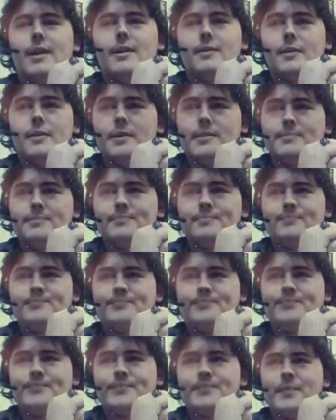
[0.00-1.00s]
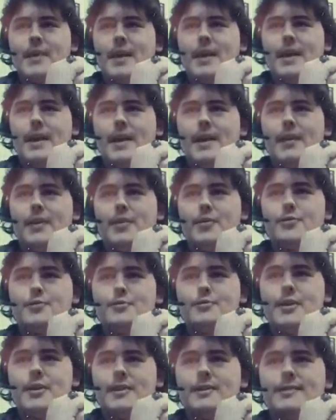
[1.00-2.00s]
Well, there's
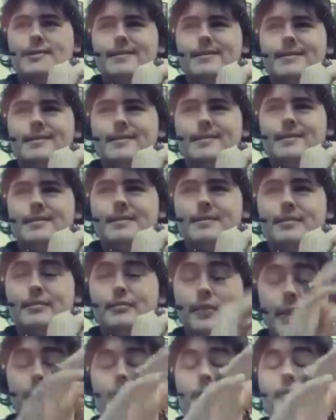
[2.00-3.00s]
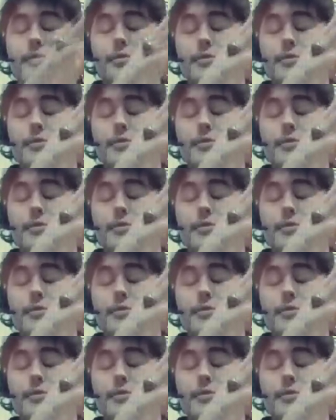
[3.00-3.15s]
been very few